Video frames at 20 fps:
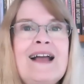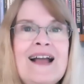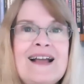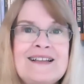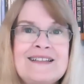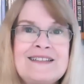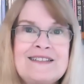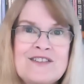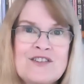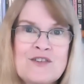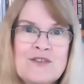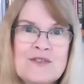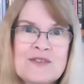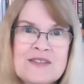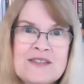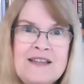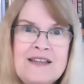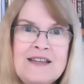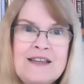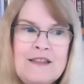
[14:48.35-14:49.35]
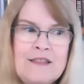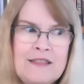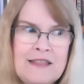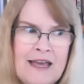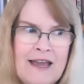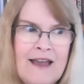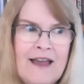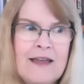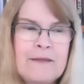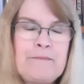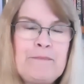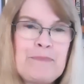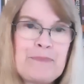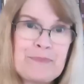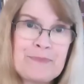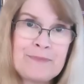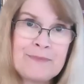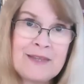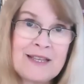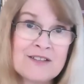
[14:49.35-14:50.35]
and to see that
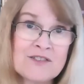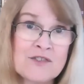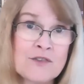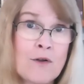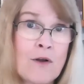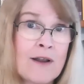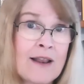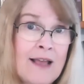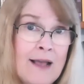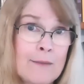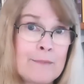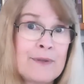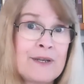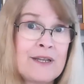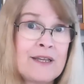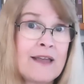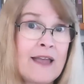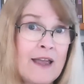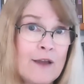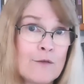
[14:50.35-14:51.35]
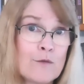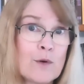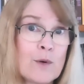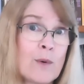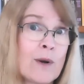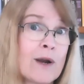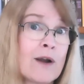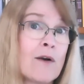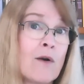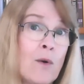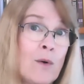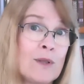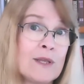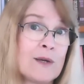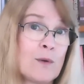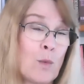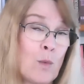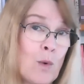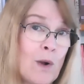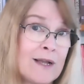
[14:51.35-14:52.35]
it's not happening everywhere all
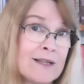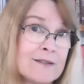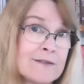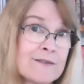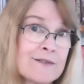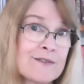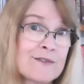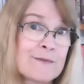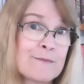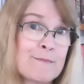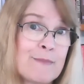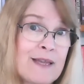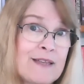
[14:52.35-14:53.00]
at once.